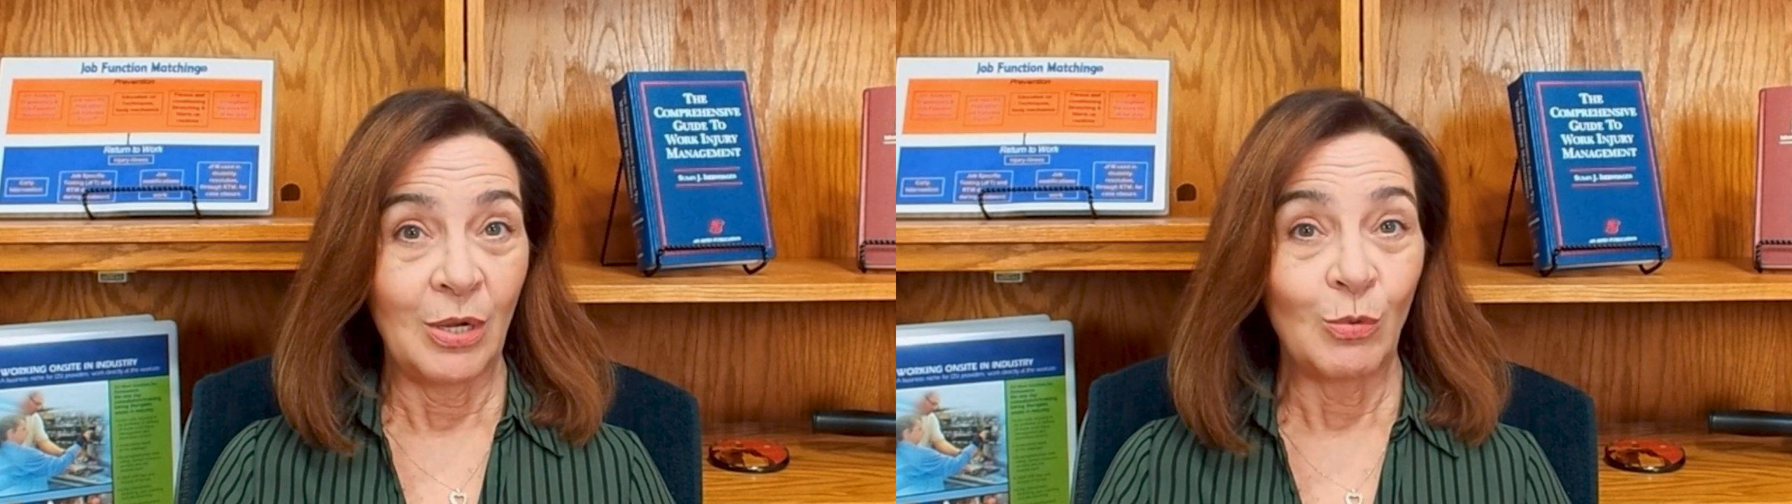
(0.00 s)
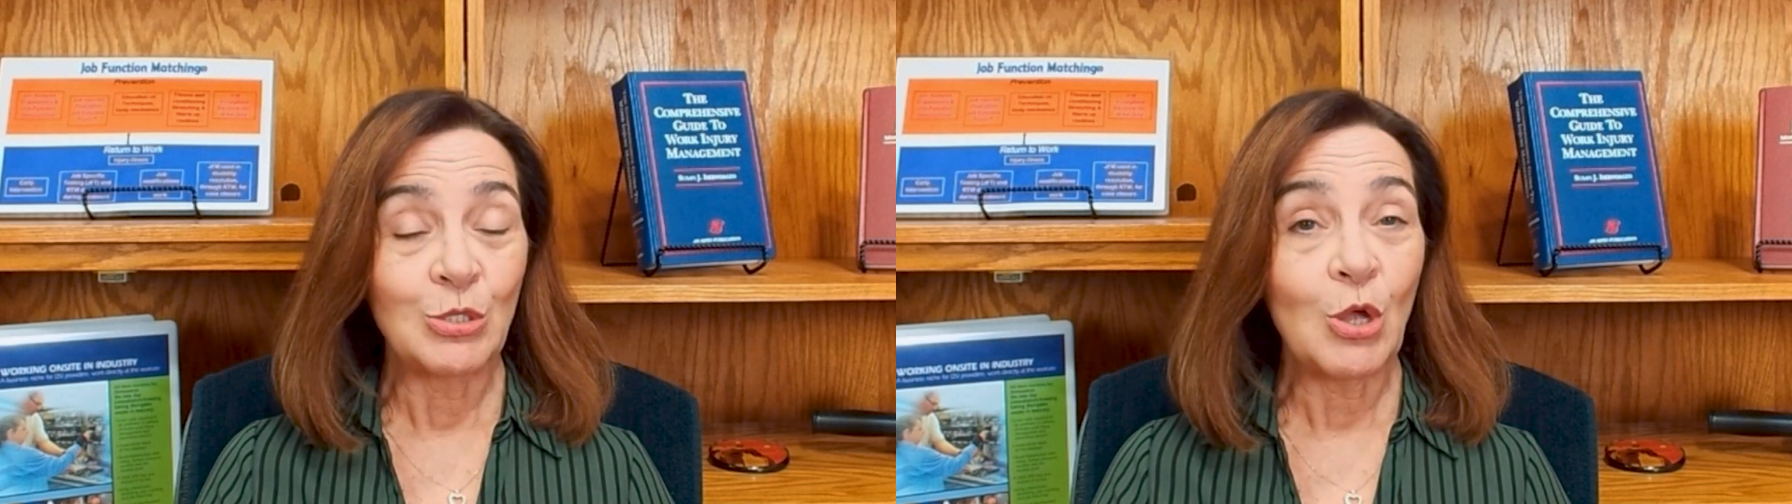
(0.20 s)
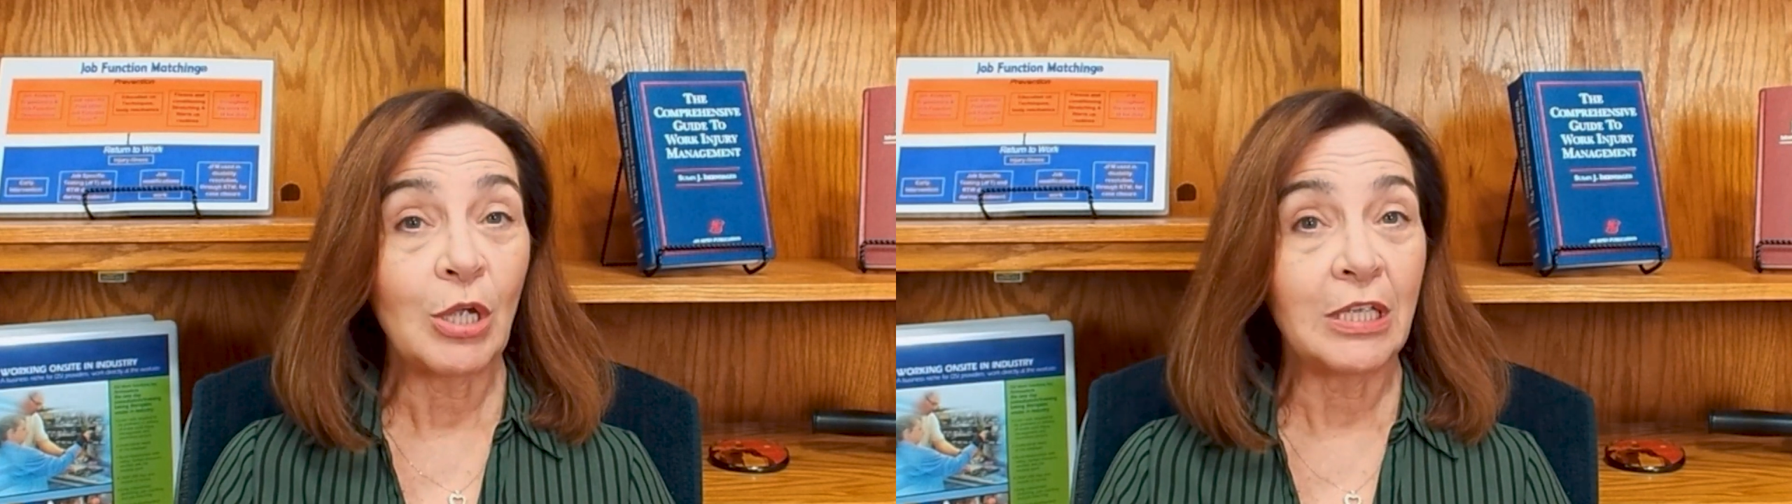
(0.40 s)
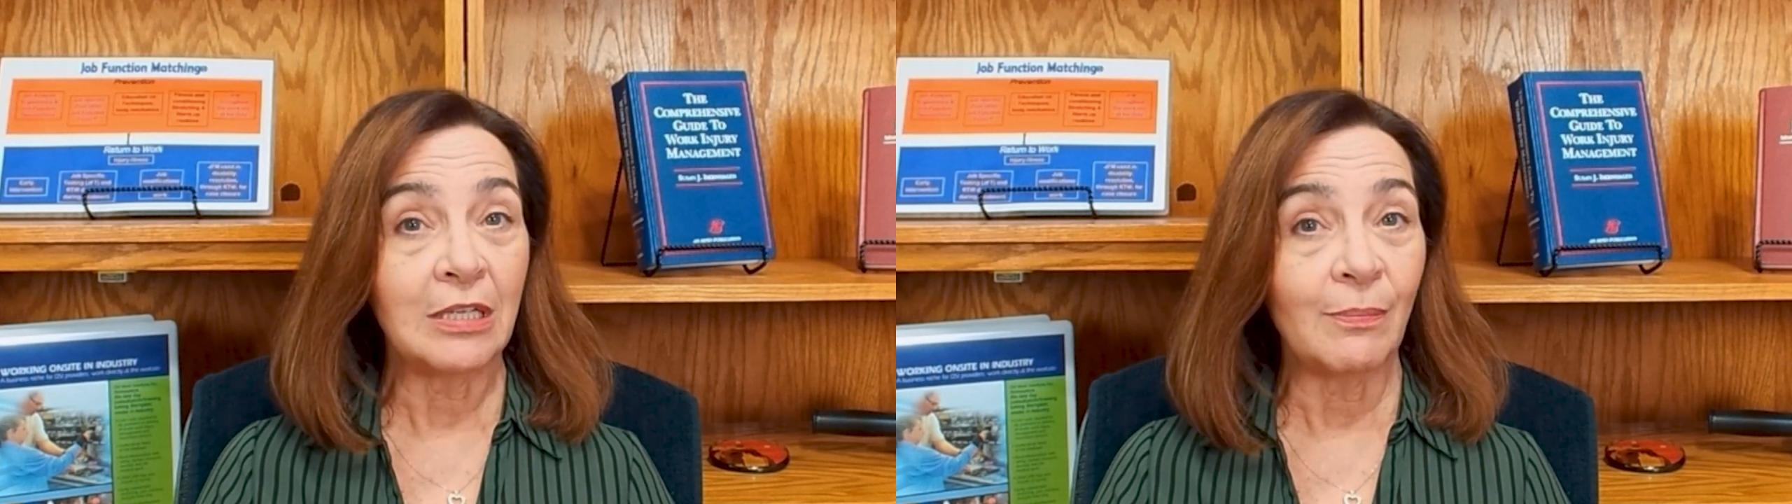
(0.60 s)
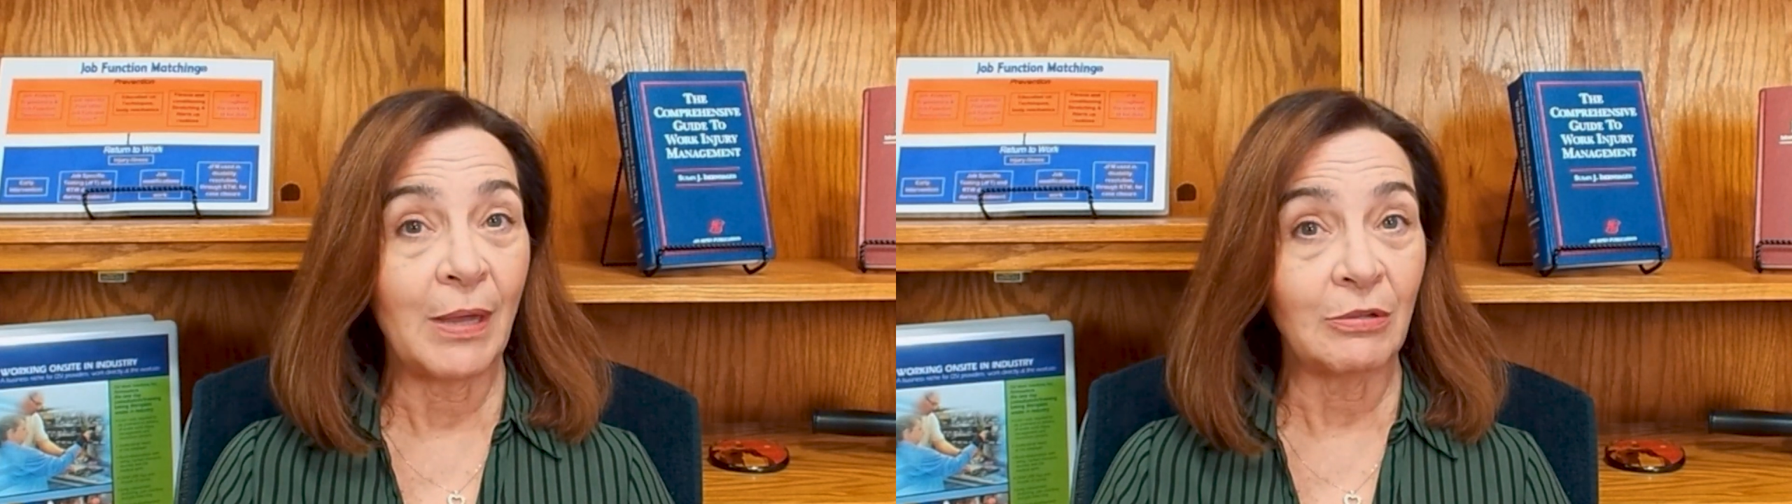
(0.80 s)
We're
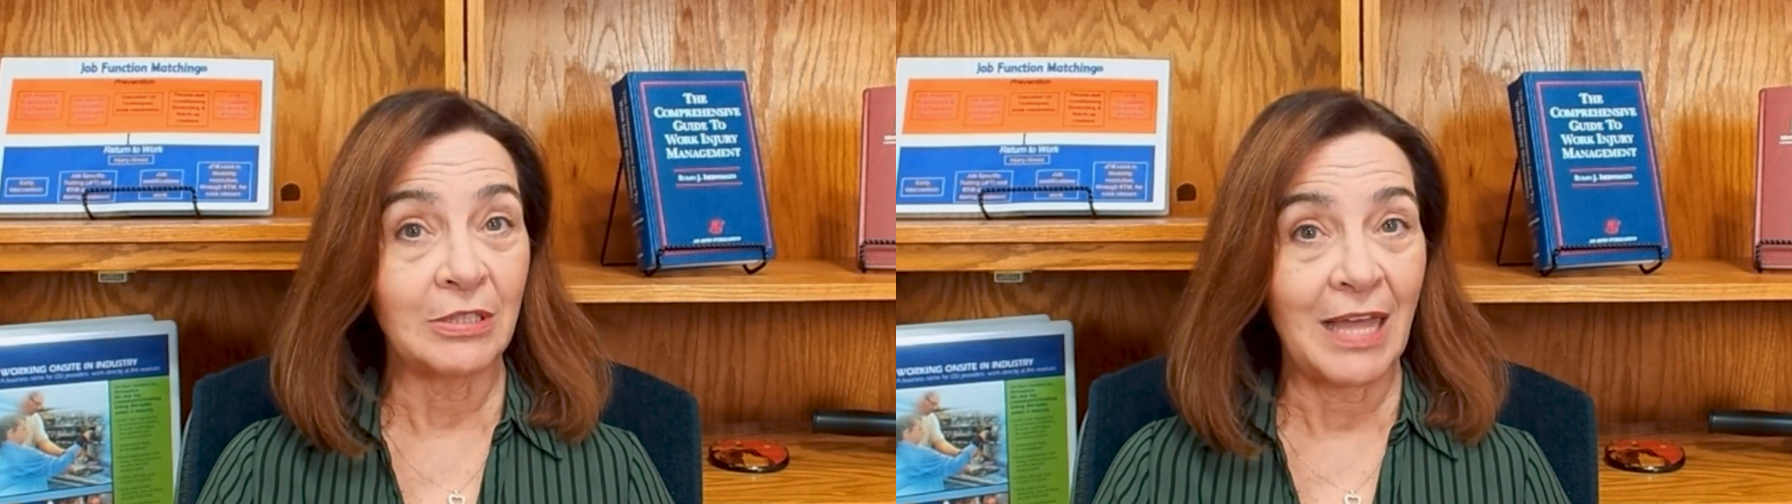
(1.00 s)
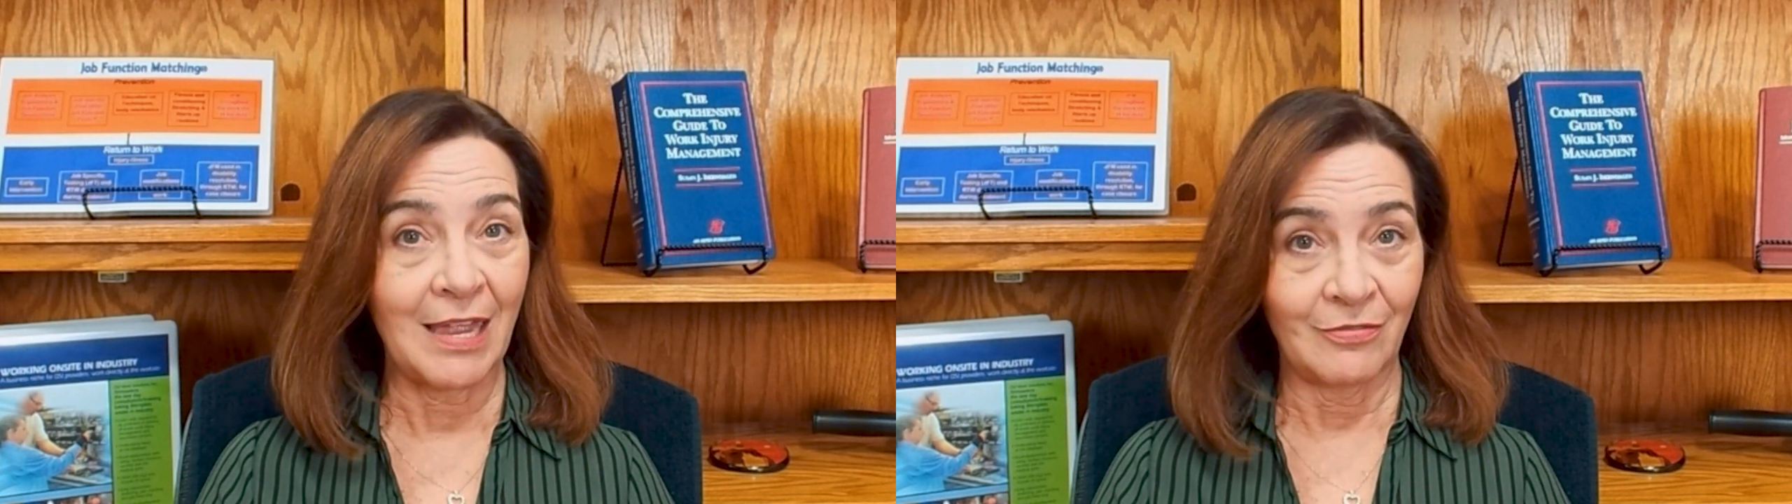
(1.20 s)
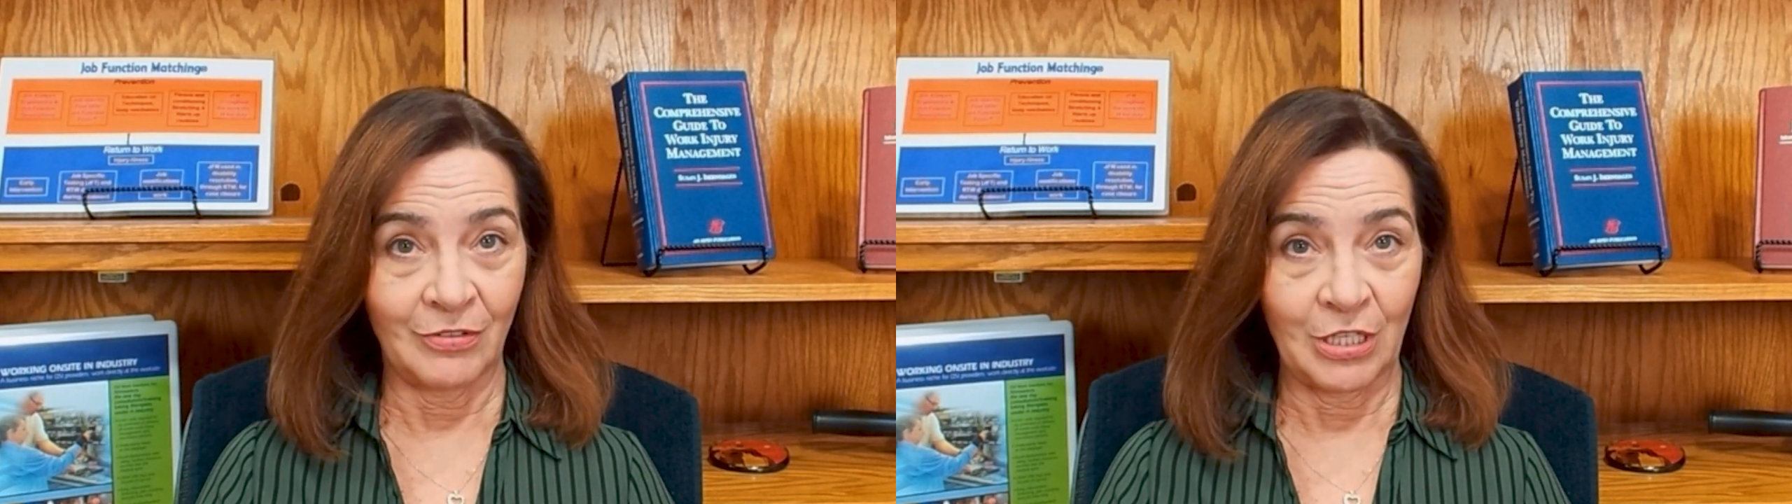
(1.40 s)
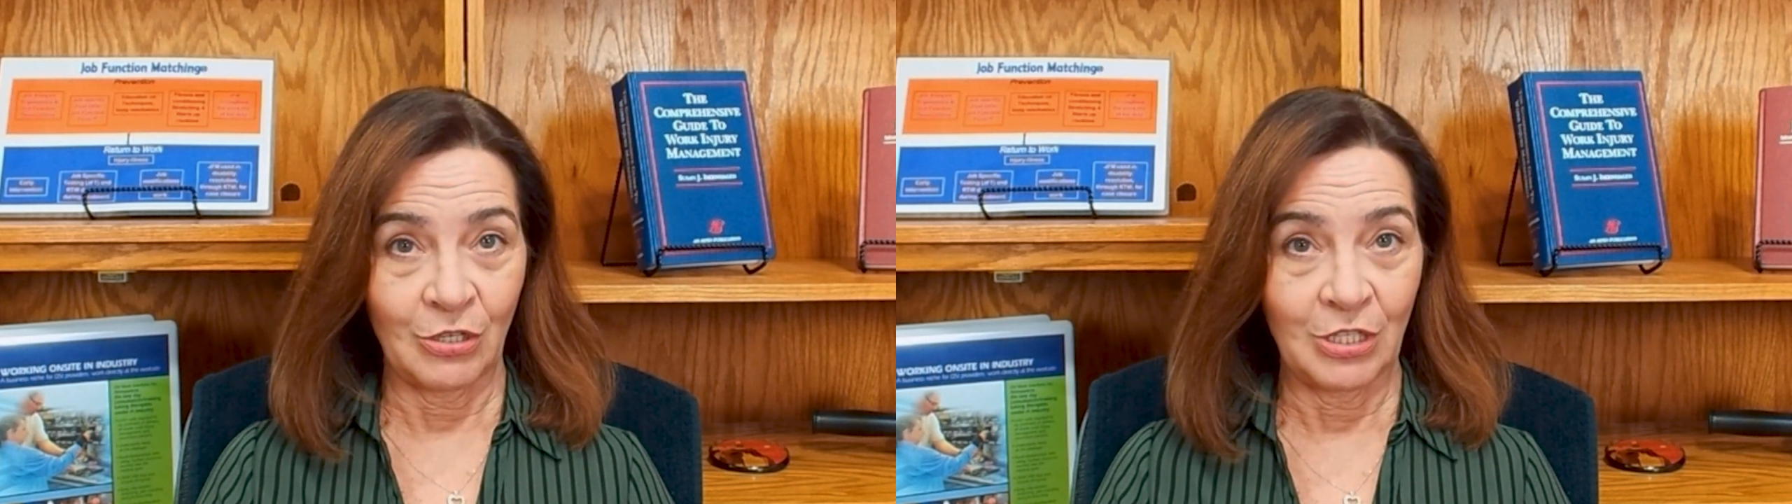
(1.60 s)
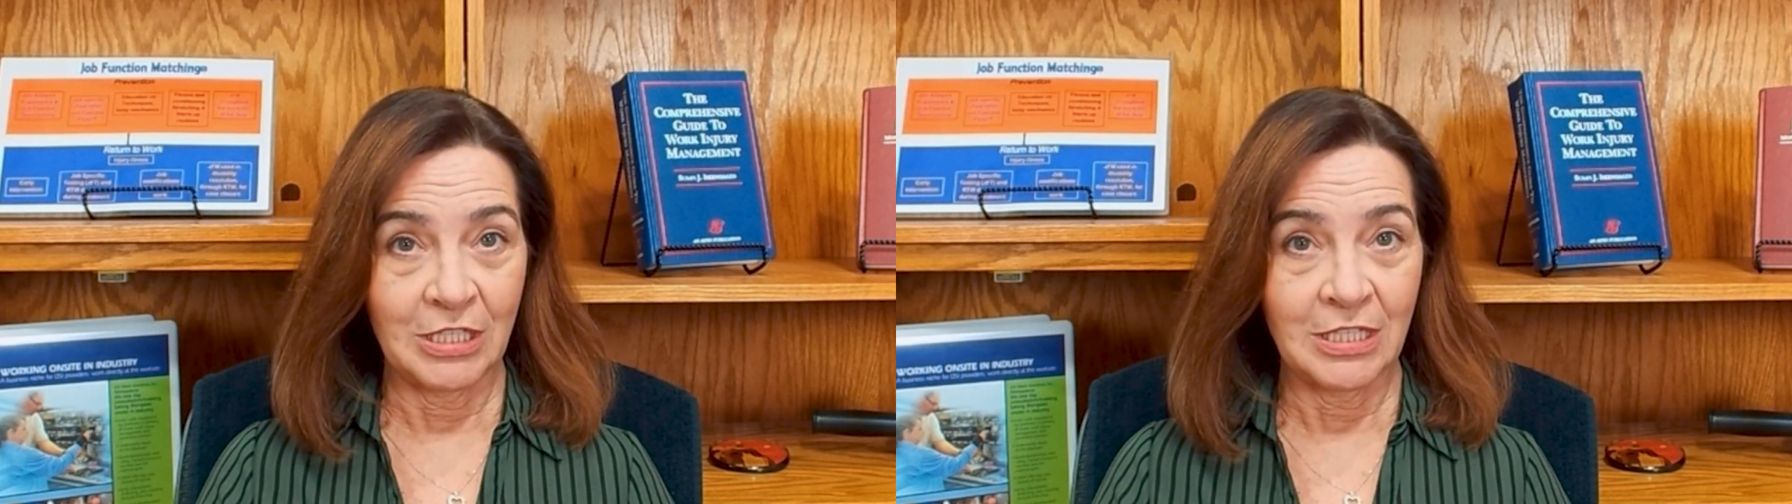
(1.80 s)
talking about
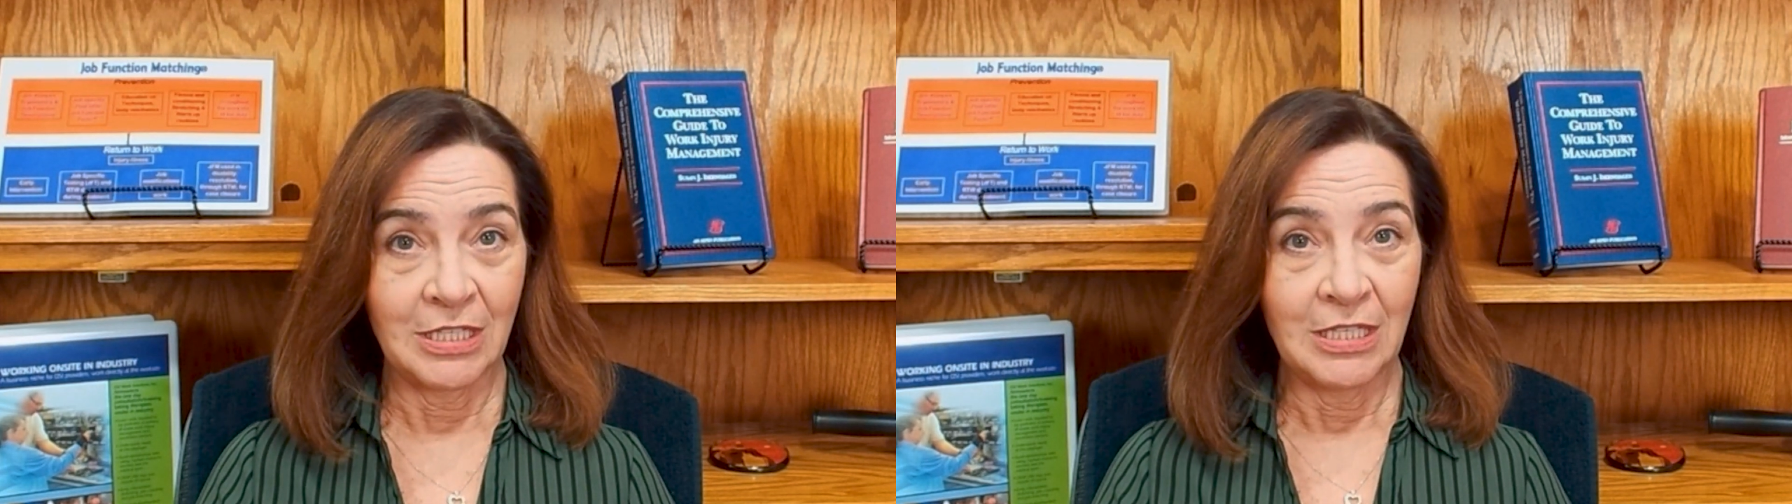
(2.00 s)
livelihood.